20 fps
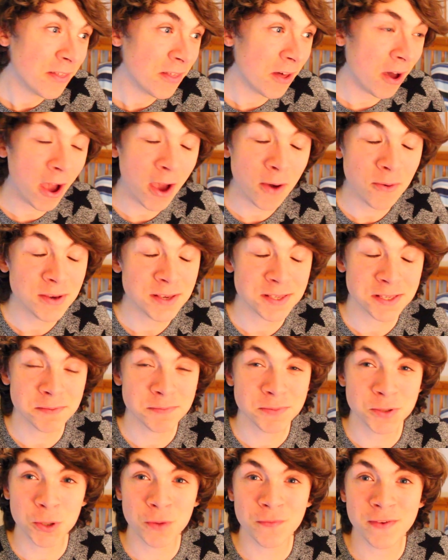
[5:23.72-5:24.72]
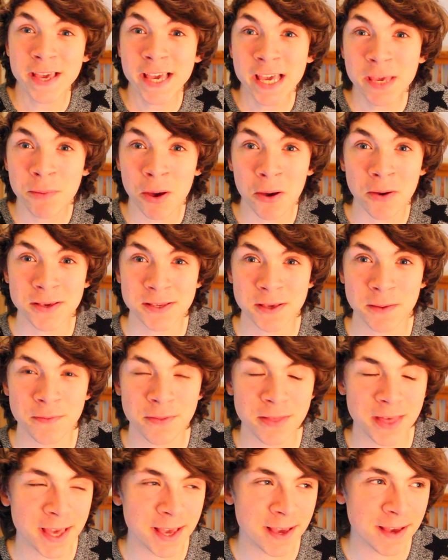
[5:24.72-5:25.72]
that I was some sort of emo or
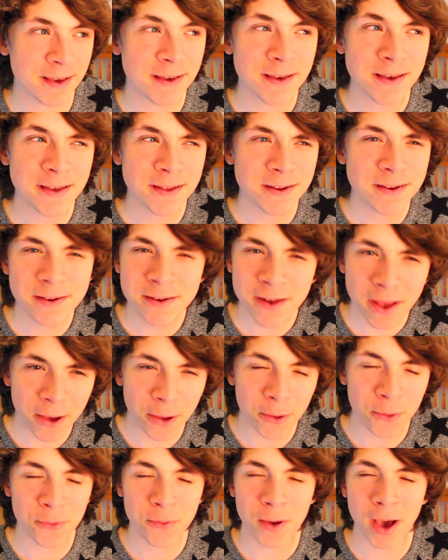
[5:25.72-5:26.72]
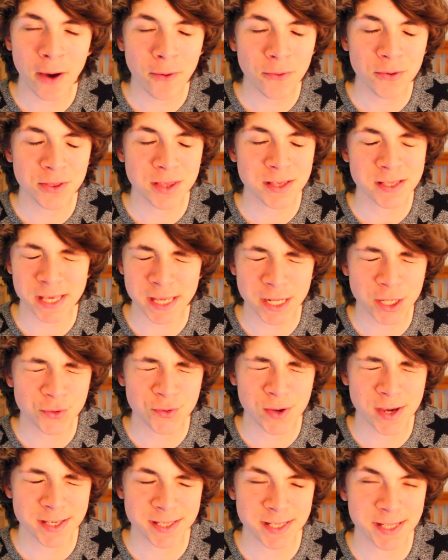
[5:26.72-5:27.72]
something. No, I was just
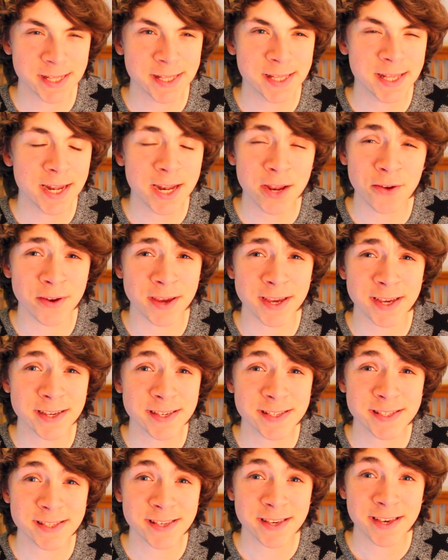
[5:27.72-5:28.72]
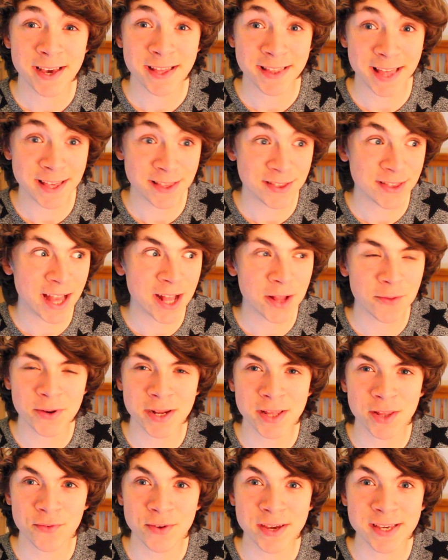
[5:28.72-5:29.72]
interested in the lyrics. That's
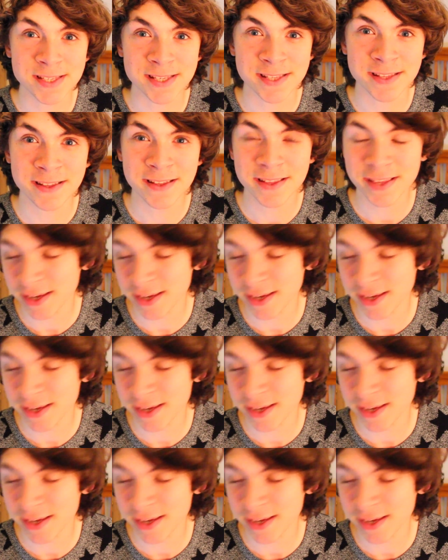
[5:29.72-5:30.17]
genuinely the reason,